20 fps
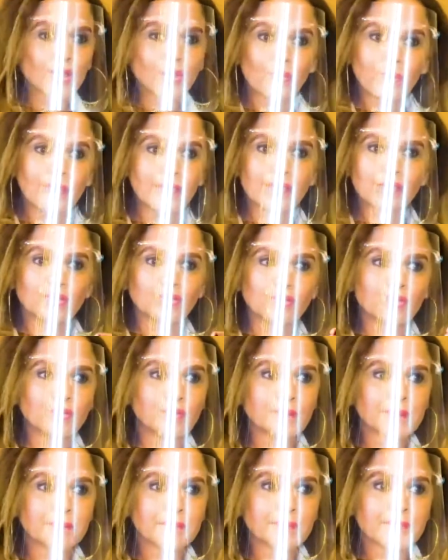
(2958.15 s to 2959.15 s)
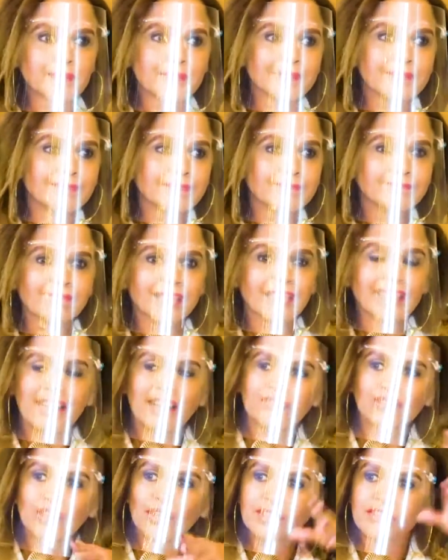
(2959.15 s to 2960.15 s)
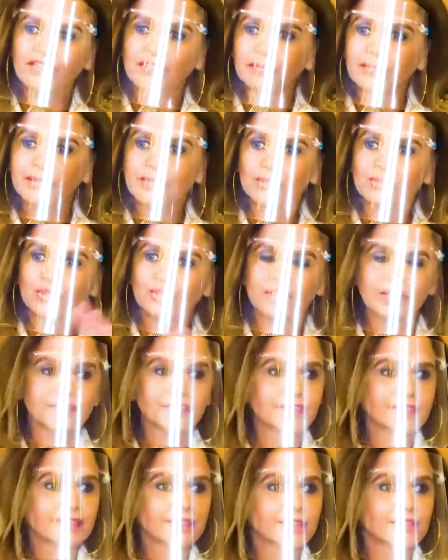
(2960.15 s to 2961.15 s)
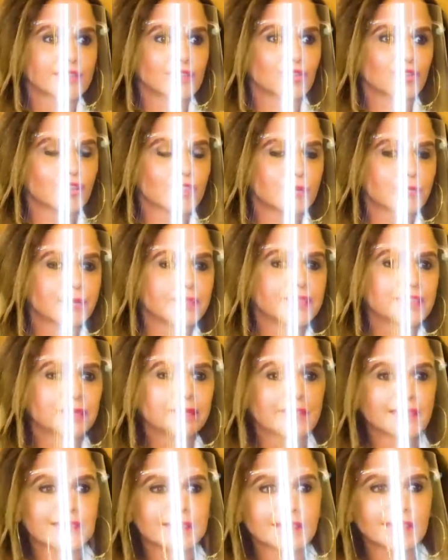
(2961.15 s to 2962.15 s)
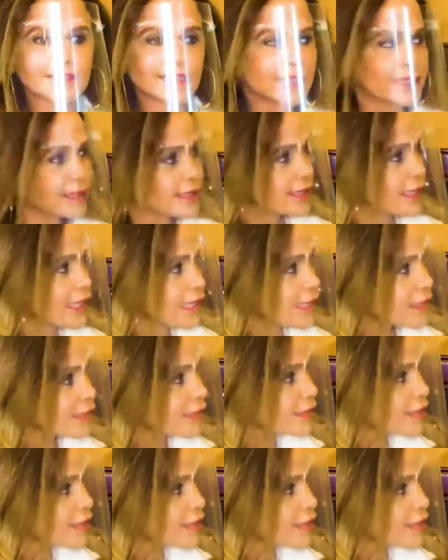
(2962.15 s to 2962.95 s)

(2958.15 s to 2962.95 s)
Whereas you people that have not even been to university, you can beat me at it any day.